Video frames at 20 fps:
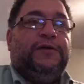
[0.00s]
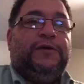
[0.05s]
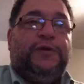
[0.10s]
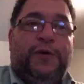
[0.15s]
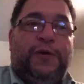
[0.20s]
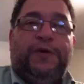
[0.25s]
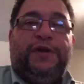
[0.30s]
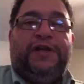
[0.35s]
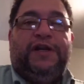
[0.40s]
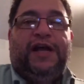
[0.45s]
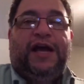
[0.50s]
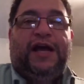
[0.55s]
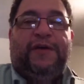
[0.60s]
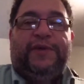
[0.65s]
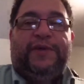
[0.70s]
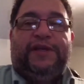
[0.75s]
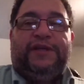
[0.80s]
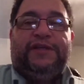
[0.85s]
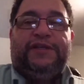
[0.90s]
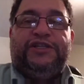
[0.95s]
Guten
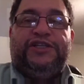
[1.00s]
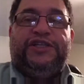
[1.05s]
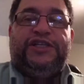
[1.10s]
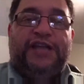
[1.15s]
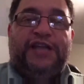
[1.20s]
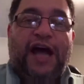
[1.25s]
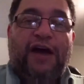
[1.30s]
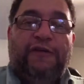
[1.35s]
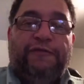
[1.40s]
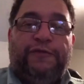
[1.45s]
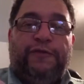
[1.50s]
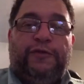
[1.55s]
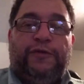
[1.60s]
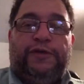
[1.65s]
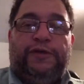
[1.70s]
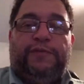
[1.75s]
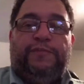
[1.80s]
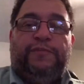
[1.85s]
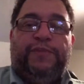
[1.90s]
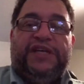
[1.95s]
Abend. Schlaf
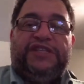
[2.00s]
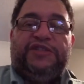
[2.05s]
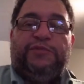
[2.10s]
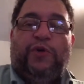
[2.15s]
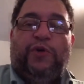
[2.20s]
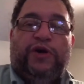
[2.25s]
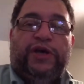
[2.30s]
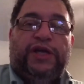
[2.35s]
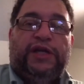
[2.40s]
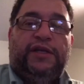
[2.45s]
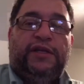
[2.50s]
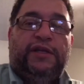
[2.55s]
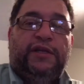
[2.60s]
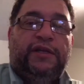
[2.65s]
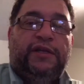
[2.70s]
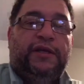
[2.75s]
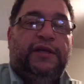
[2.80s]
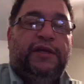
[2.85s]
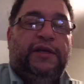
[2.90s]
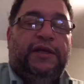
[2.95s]
gut. Bis morgen.
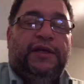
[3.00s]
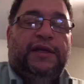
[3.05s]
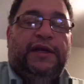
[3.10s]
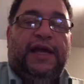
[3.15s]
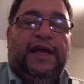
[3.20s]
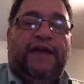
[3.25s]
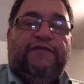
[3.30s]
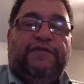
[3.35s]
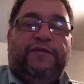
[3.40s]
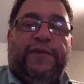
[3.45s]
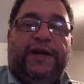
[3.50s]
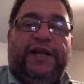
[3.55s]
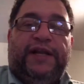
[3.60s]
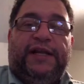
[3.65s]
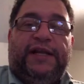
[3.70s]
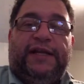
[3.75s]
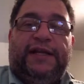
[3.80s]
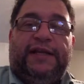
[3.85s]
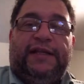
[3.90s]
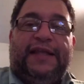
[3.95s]

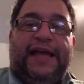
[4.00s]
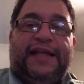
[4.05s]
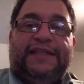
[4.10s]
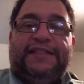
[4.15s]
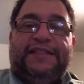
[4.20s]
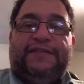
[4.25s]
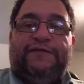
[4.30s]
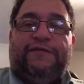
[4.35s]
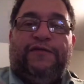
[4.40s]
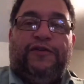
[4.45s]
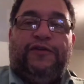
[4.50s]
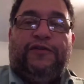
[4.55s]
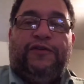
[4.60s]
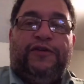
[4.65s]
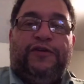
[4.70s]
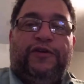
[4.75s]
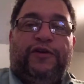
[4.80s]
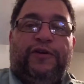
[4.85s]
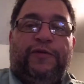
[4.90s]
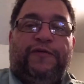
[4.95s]
Everybody, that's for
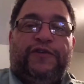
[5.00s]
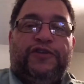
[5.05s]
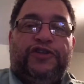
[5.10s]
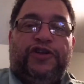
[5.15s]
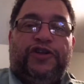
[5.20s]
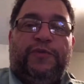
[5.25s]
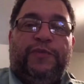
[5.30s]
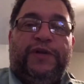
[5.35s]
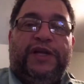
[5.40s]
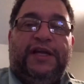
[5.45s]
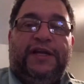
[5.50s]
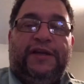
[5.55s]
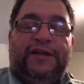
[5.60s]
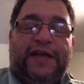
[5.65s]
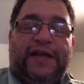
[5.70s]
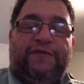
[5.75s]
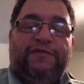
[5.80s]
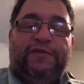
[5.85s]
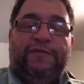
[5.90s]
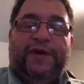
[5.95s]
Europe, for Germany.
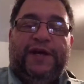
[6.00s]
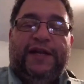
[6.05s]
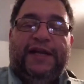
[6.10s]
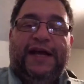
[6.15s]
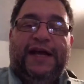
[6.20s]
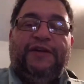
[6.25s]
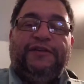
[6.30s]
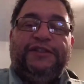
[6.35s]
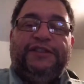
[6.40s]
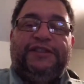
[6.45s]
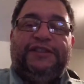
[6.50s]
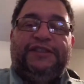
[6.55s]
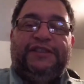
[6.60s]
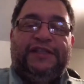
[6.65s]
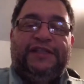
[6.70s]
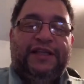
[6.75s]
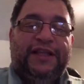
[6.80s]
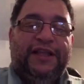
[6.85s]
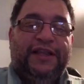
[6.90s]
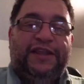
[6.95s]
Everybody
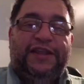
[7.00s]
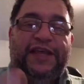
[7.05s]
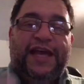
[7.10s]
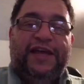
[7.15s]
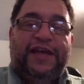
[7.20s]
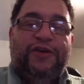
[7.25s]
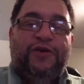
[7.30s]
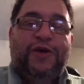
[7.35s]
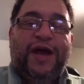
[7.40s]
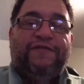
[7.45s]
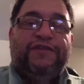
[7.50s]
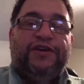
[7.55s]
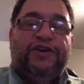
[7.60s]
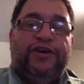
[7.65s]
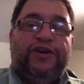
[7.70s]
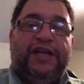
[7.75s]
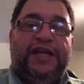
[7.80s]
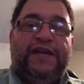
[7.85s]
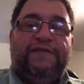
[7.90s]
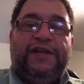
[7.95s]
else, thank you. Have a
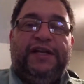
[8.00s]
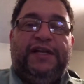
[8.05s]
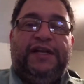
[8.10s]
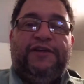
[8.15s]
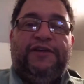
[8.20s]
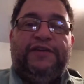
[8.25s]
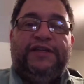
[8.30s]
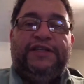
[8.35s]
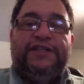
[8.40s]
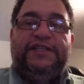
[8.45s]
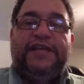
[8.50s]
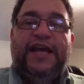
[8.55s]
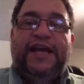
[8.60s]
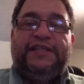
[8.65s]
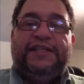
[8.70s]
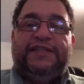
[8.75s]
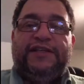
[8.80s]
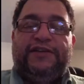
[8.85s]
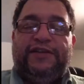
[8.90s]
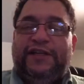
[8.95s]
good evening here in the
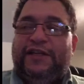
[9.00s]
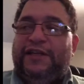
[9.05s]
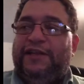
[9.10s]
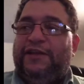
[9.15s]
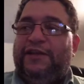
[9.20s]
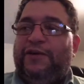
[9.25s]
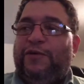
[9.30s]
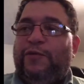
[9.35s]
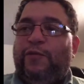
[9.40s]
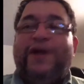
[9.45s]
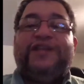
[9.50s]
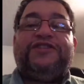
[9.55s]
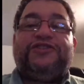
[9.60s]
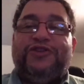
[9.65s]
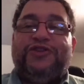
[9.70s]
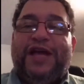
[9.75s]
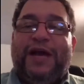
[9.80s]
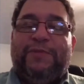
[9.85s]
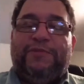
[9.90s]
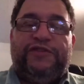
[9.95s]
States and in the
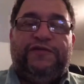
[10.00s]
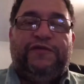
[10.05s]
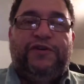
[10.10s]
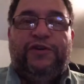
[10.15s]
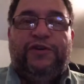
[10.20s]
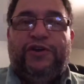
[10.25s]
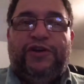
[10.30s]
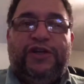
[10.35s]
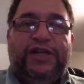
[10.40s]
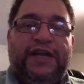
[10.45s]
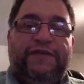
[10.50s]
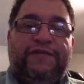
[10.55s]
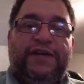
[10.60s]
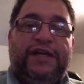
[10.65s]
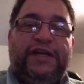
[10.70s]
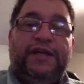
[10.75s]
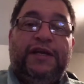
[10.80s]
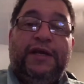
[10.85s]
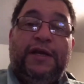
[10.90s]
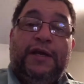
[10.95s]
Western Hemisphere. Good
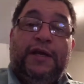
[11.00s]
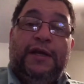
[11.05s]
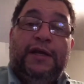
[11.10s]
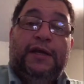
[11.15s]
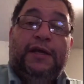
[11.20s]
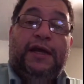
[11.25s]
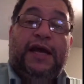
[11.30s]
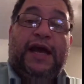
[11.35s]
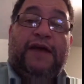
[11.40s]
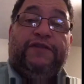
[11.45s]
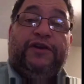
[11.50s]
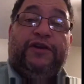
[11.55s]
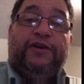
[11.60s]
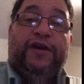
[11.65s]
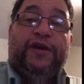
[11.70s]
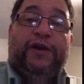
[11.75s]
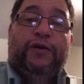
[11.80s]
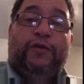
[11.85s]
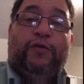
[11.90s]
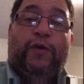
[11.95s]
evening. Have
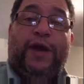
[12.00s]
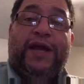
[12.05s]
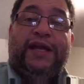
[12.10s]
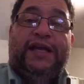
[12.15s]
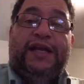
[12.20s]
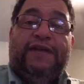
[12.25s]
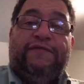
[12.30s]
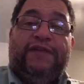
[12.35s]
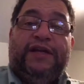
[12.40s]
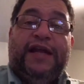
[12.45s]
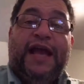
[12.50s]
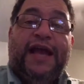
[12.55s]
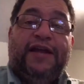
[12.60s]
a great evening.